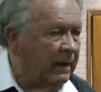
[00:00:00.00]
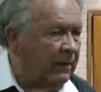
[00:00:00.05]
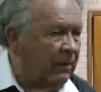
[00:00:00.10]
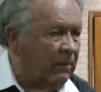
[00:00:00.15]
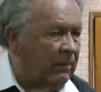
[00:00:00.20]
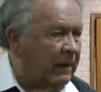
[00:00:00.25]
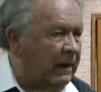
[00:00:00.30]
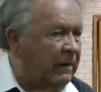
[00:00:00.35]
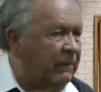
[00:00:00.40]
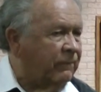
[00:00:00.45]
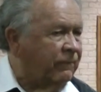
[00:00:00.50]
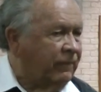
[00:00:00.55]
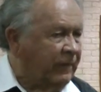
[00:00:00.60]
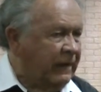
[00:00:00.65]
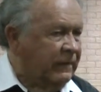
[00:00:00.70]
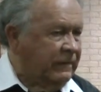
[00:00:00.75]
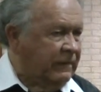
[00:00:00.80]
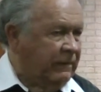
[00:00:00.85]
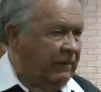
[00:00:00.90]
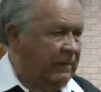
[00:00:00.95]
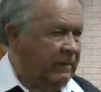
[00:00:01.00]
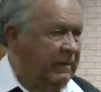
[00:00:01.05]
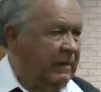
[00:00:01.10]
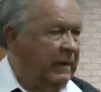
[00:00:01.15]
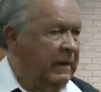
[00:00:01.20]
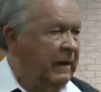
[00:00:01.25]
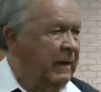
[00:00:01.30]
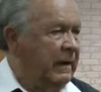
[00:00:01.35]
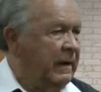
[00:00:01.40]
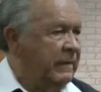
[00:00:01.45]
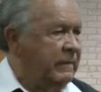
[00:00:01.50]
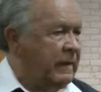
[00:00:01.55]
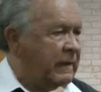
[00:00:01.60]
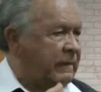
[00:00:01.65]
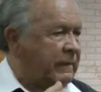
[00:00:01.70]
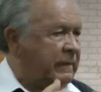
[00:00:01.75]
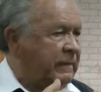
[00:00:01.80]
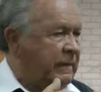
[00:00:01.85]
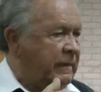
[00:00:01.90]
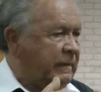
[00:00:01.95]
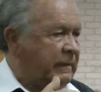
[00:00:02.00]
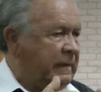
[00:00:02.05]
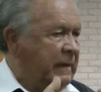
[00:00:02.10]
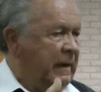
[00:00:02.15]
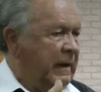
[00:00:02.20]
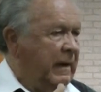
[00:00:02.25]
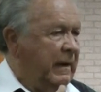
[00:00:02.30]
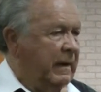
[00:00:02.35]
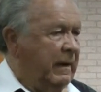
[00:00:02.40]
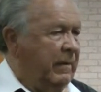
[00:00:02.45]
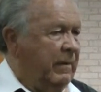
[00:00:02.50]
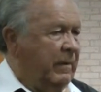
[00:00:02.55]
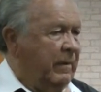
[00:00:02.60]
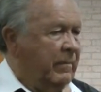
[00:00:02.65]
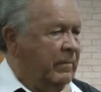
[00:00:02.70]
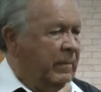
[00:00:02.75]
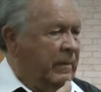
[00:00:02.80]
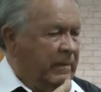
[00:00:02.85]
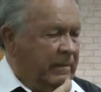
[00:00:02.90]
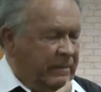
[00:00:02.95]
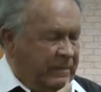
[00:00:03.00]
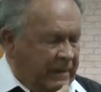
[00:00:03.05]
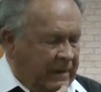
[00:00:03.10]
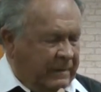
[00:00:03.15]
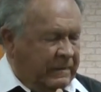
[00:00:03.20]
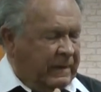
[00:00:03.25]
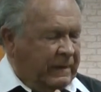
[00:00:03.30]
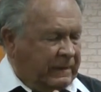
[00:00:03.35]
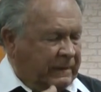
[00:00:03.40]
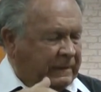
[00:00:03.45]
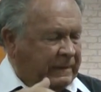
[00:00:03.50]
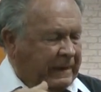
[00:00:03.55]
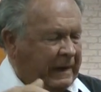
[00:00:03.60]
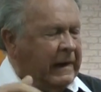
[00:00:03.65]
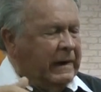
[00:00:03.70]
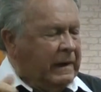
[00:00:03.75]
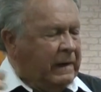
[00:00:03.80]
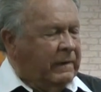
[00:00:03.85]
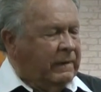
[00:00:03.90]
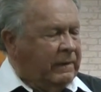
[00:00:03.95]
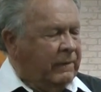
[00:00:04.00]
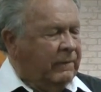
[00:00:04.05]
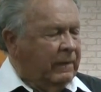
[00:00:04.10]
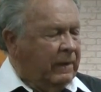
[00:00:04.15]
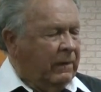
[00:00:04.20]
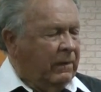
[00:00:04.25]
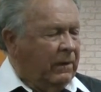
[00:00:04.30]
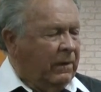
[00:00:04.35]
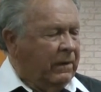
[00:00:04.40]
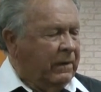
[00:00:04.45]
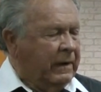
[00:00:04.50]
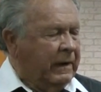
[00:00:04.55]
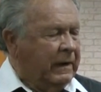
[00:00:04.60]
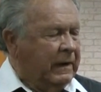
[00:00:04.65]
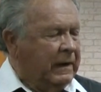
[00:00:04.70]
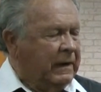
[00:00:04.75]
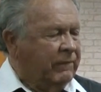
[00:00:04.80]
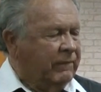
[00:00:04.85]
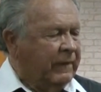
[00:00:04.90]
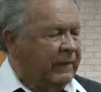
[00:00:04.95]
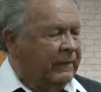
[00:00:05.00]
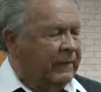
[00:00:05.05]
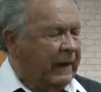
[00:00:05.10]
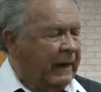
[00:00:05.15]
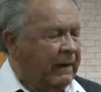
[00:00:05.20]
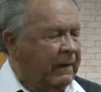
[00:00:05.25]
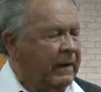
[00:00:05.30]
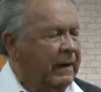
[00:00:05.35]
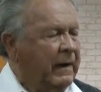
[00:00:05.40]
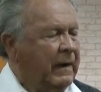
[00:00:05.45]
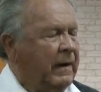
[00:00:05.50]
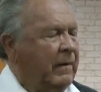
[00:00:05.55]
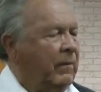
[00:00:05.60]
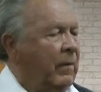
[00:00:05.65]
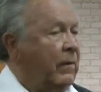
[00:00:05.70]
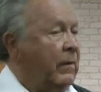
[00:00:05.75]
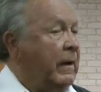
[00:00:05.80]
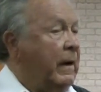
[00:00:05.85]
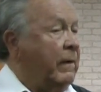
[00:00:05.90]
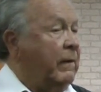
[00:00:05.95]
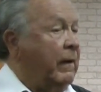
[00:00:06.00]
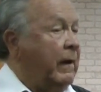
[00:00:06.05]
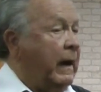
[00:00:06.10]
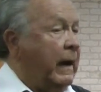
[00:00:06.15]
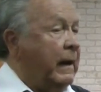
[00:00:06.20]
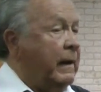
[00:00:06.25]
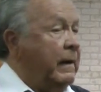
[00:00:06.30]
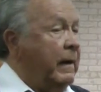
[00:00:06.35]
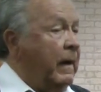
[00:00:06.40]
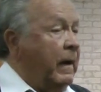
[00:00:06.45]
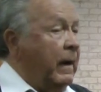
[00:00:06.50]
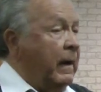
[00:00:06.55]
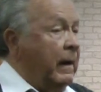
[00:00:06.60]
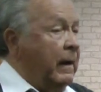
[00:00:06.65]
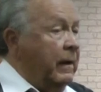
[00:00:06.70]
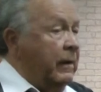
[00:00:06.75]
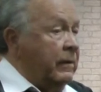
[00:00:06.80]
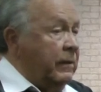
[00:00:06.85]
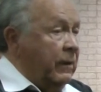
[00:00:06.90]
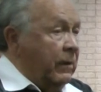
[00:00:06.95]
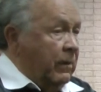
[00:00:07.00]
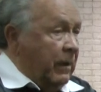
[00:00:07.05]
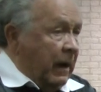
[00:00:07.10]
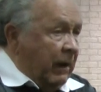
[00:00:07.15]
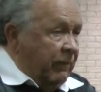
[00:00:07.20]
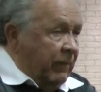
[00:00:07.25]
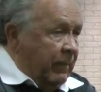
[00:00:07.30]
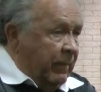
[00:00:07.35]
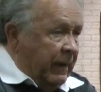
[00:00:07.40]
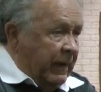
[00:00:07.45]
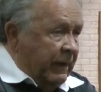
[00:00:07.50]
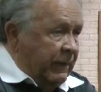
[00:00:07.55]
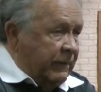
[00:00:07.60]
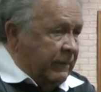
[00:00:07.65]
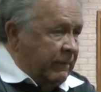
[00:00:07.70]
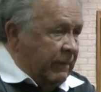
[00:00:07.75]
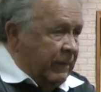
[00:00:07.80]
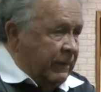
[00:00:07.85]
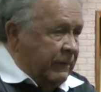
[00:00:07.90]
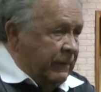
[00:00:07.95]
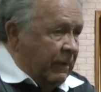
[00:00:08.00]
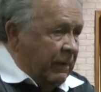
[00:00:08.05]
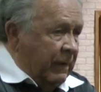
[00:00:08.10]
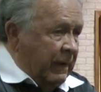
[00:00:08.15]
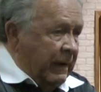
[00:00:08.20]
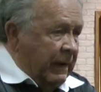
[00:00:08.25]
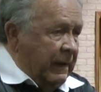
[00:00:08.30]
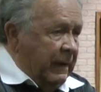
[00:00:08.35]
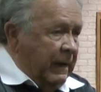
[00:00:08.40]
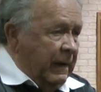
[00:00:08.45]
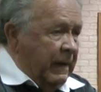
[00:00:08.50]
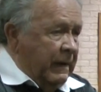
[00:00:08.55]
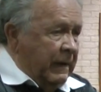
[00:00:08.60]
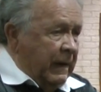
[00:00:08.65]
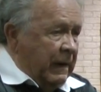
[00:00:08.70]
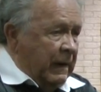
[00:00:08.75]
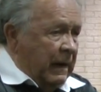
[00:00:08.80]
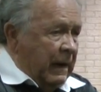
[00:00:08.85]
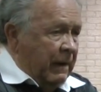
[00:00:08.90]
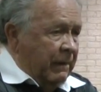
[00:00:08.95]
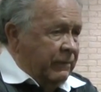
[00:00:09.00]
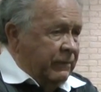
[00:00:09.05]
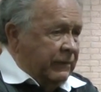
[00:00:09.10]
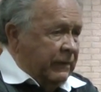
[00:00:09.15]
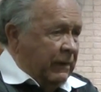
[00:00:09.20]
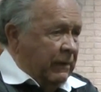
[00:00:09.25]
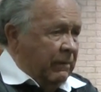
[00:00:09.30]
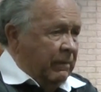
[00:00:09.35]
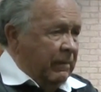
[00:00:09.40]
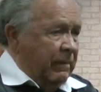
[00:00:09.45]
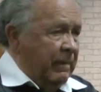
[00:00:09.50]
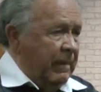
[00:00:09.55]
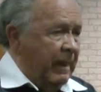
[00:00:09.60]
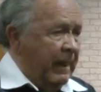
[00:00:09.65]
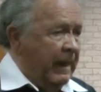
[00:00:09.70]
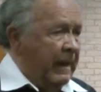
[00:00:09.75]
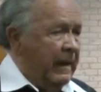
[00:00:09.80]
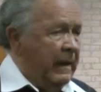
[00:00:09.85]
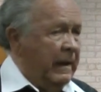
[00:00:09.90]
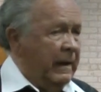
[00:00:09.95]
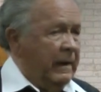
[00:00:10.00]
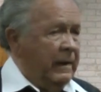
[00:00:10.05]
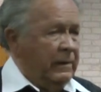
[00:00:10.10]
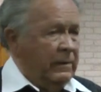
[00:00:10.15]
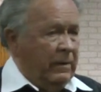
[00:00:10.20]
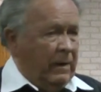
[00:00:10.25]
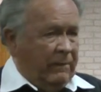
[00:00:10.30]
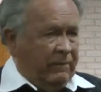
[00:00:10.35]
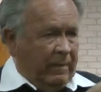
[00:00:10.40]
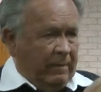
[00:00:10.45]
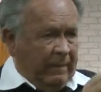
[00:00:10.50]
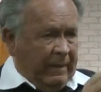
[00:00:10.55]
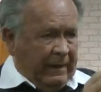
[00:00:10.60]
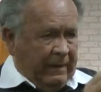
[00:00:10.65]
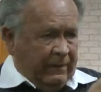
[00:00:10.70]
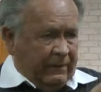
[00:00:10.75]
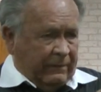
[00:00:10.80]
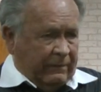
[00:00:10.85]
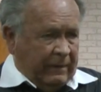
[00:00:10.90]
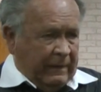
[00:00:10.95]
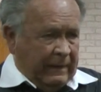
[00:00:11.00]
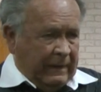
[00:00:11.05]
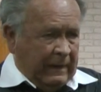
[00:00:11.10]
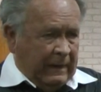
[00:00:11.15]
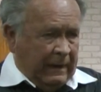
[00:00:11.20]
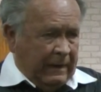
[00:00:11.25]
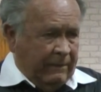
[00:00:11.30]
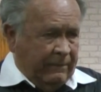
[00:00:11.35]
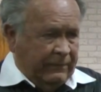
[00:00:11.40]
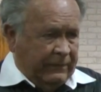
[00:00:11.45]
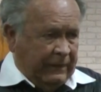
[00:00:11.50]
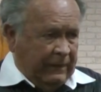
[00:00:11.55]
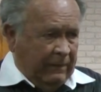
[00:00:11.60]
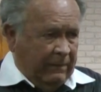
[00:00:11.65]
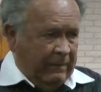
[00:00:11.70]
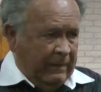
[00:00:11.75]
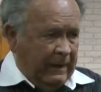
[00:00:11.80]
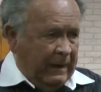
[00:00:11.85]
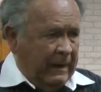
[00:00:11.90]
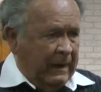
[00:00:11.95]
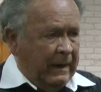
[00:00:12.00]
Don't let it fester. Just, just, uh, j- just take it to the Lord and leave it there. On the other hand, you have a ministry, surely, that loves you. You have a ministry that loves you.